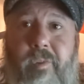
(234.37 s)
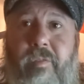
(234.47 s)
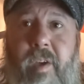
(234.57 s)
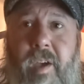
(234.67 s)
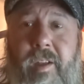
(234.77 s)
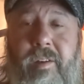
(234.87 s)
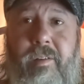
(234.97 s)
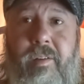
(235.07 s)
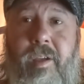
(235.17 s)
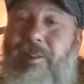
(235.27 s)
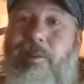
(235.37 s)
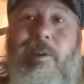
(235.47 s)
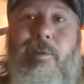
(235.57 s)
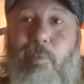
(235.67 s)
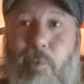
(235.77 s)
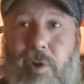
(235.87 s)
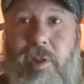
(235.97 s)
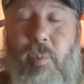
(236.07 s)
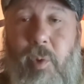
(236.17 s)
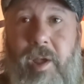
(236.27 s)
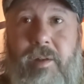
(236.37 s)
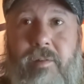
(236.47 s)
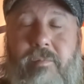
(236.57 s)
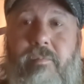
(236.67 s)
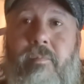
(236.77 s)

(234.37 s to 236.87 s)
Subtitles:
you're fine. You're not really wet.